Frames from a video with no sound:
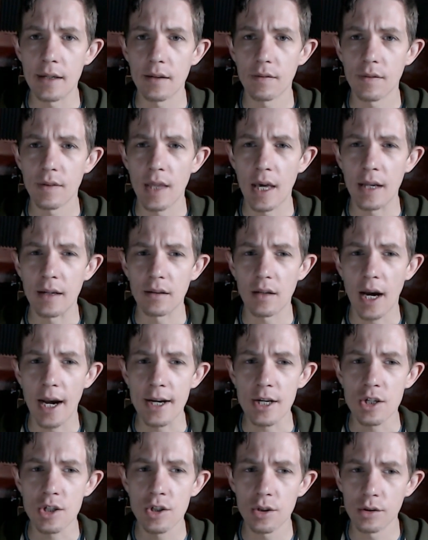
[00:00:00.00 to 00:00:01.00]
that I
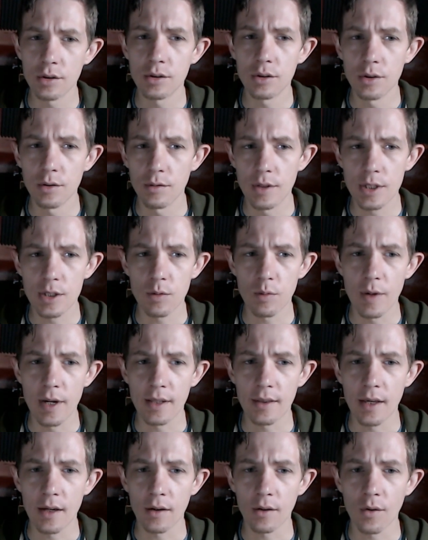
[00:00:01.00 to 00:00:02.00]
should do this
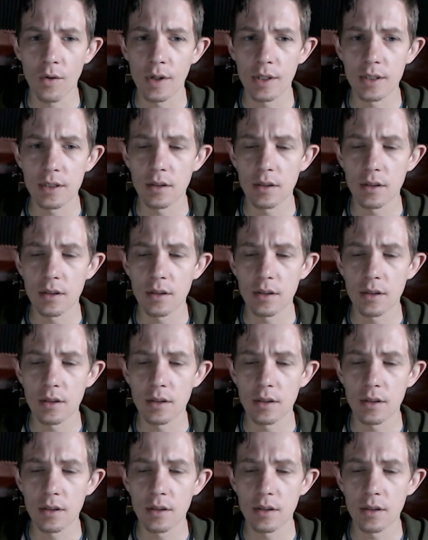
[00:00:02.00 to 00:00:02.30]
week that are going